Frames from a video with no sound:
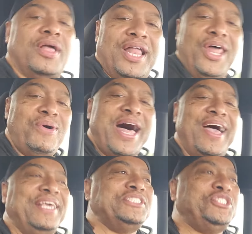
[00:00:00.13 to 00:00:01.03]
Aloha,
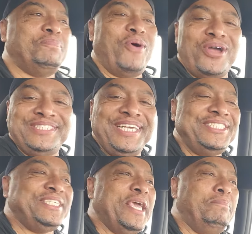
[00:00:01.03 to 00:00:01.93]
it's your boy
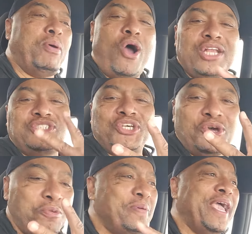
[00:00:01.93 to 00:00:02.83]
D-Shay, part
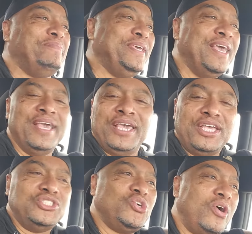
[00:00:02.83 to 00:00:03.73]
two, baby.
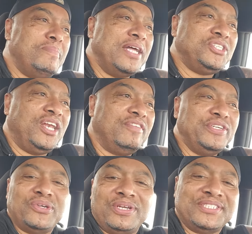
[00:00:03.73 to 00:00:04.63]
Enjoying my
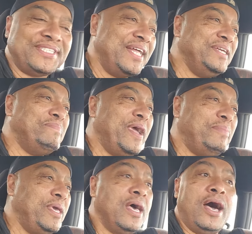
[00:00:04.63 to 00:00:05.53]
deliveries on a Sunday,
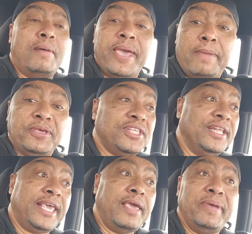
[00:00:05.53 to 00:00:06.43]
baby. I'm happier than a
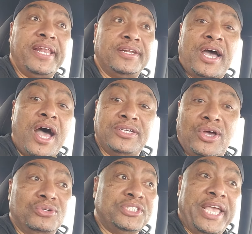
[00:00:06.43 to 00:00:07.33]
gay man at a hot
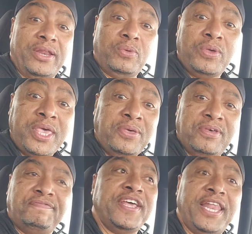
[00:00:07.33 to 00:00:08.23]
dog stand. Woo,
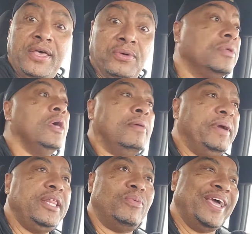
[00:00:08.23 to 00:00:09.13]
foot long. But
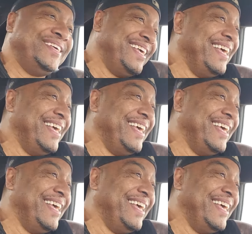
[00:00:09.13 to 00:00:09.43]
anyway,